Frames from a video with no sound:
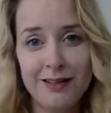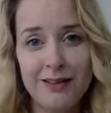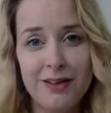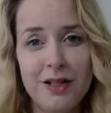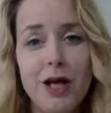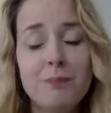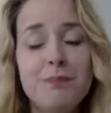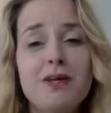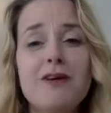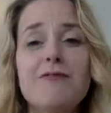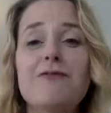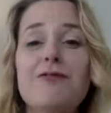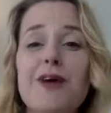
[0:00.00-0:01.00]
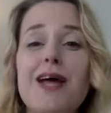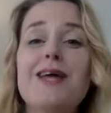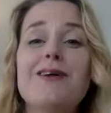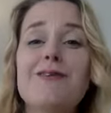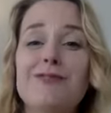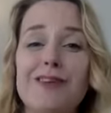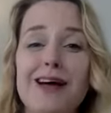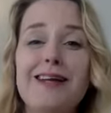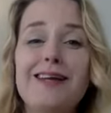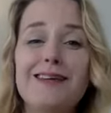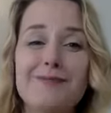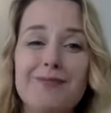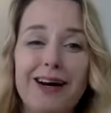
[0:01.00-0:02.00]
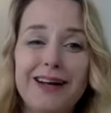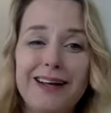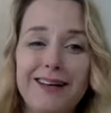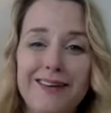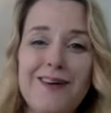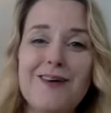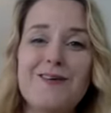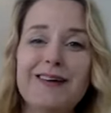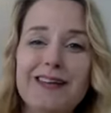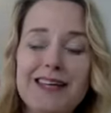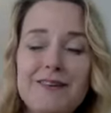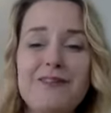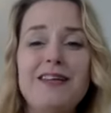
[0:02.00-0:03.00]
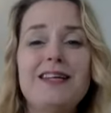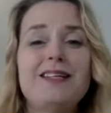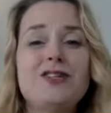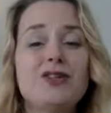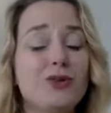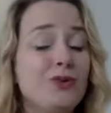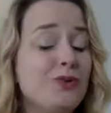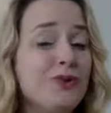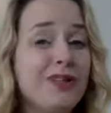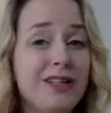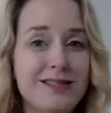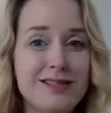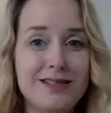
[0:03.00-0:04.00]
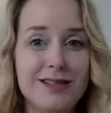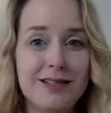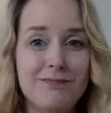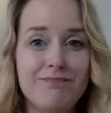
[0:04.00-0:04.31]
of letting the money go and giving it to who needs it.